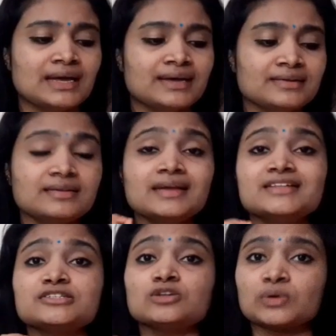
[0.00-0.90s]
and
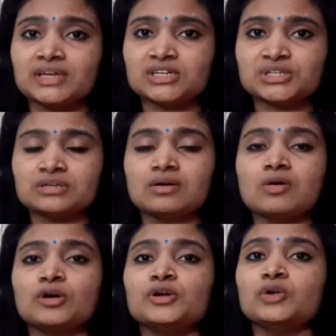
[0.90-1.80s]
its location
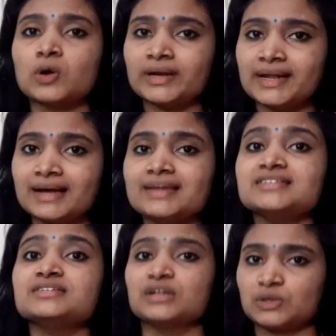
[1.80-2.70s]
on Noida
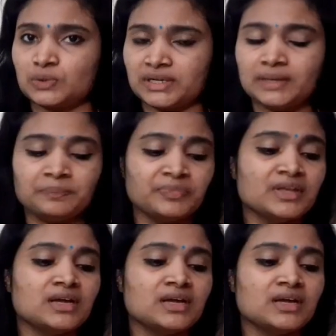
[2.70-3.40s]
is recruiting.